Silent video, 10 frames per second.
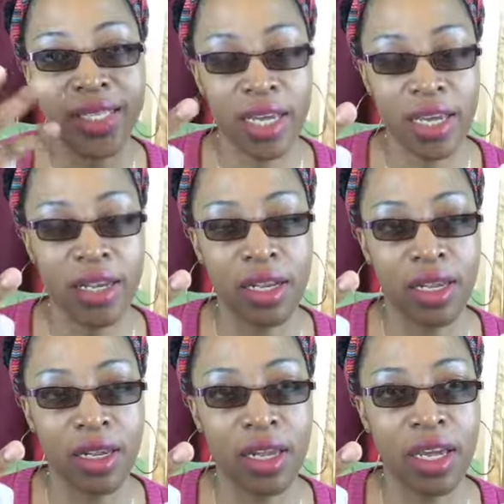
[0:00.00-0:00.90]
it
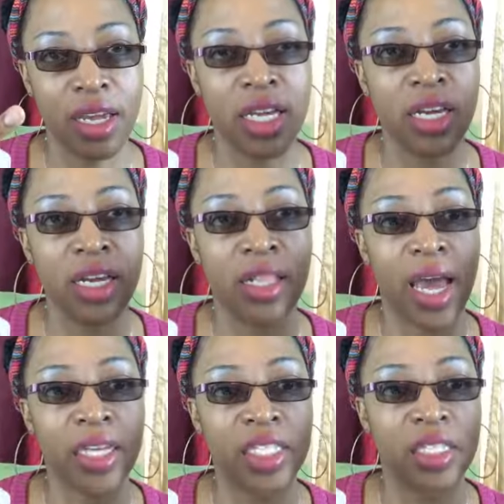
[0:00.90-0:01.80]
any
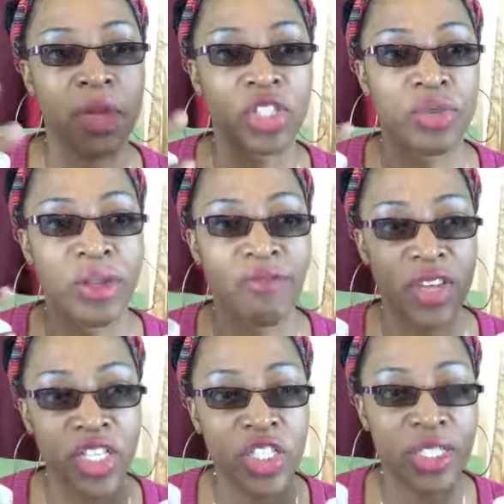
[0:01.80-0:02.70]
like special
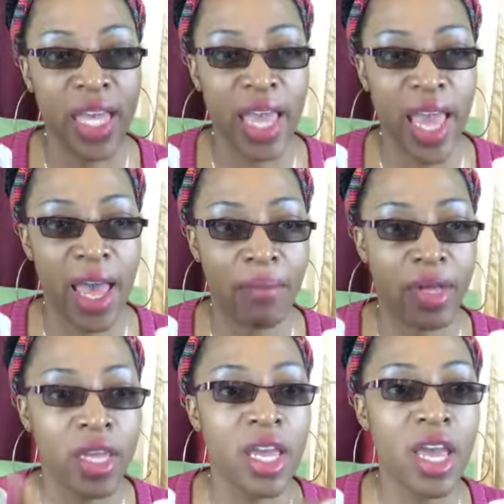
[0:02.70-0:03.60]
inventions that
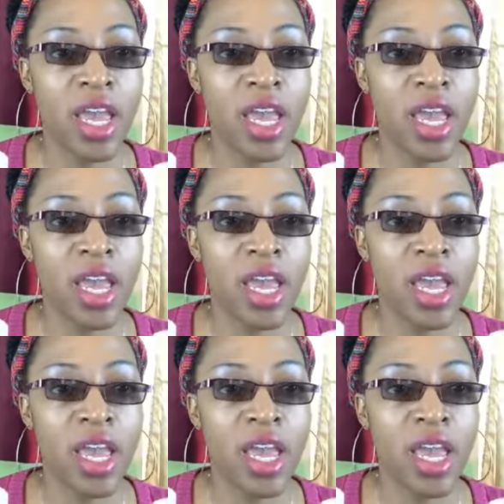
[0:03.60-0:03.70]
happened,